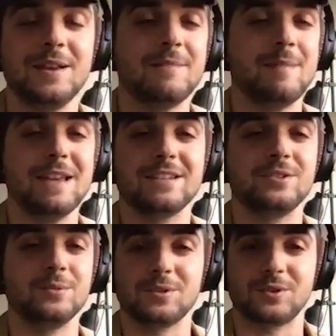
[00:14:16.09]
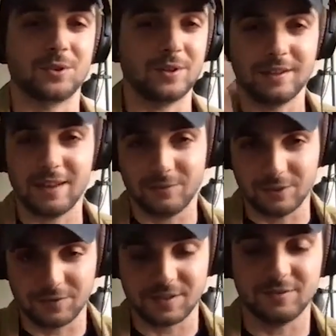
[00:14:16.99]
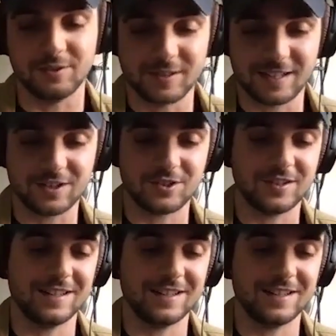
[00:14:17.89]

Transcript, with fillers: make it to a certain level of civilization.